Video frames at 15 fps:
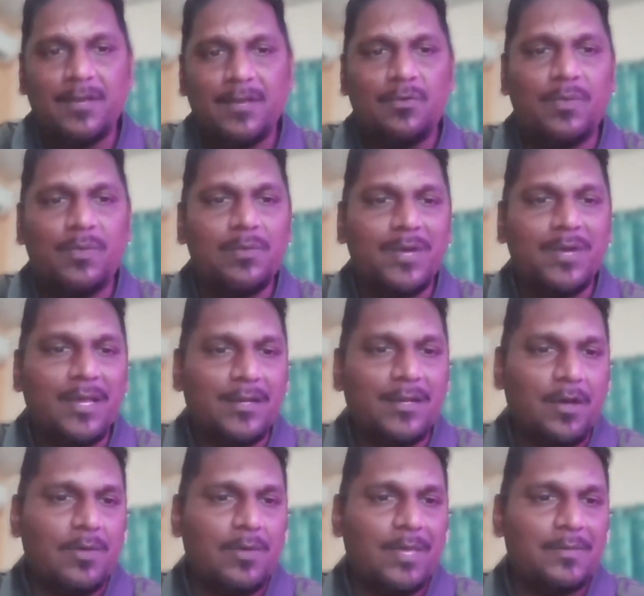we were
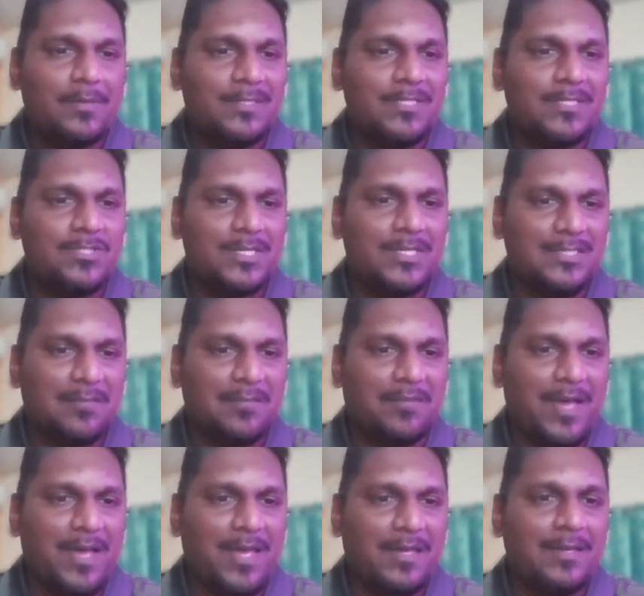now able to
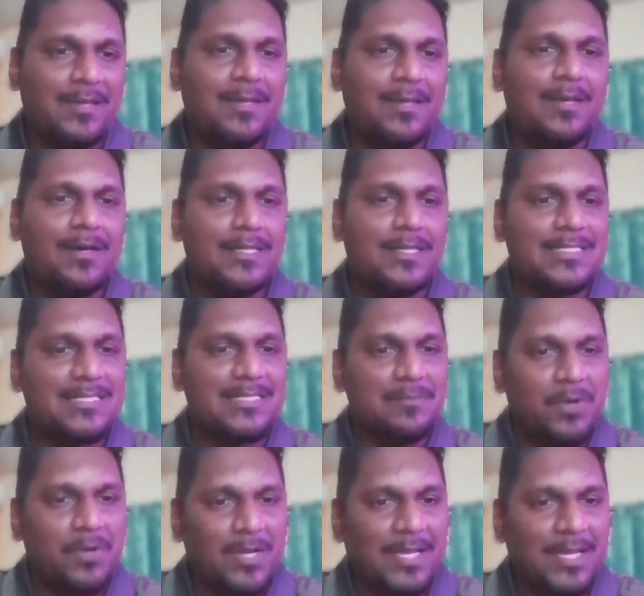justify a
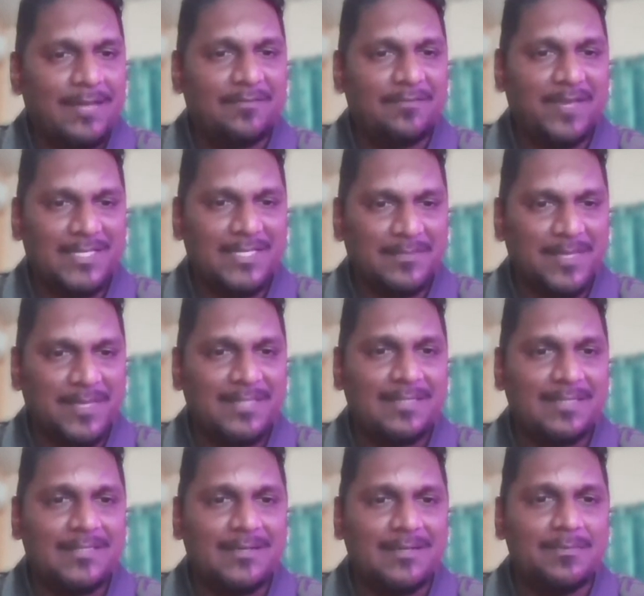smaller investment in
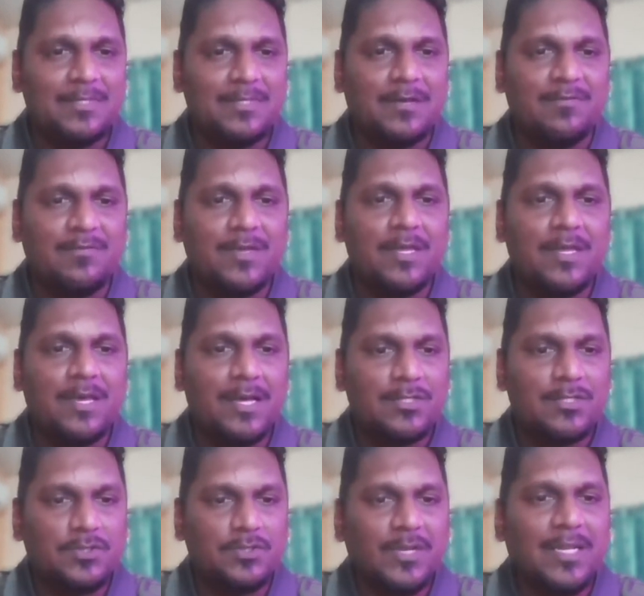terms of a
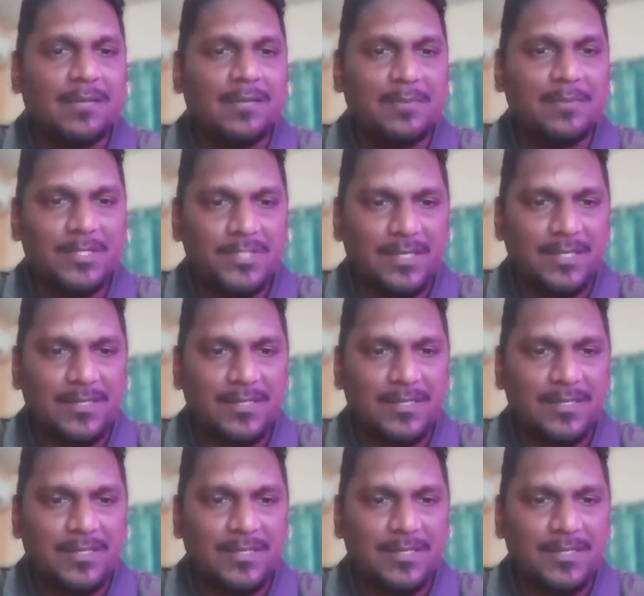training budget